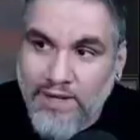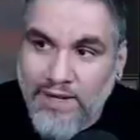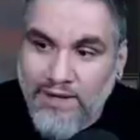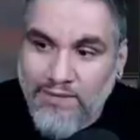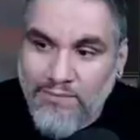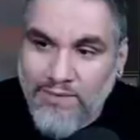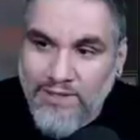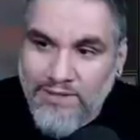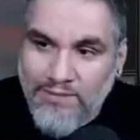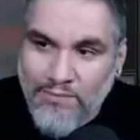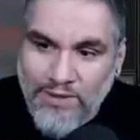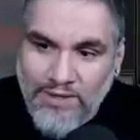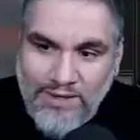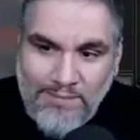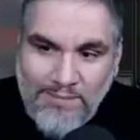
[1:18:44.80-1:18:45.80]
Man,
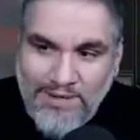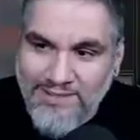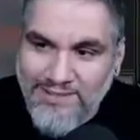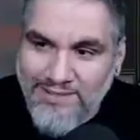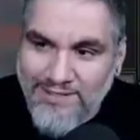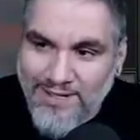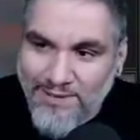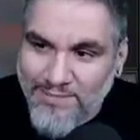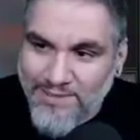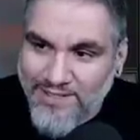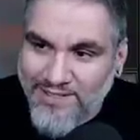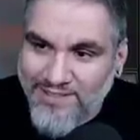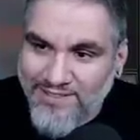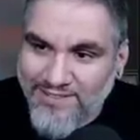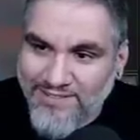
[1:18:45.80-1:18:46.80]
what an amazing top
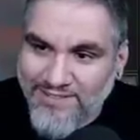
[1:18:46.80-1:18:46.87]
deck.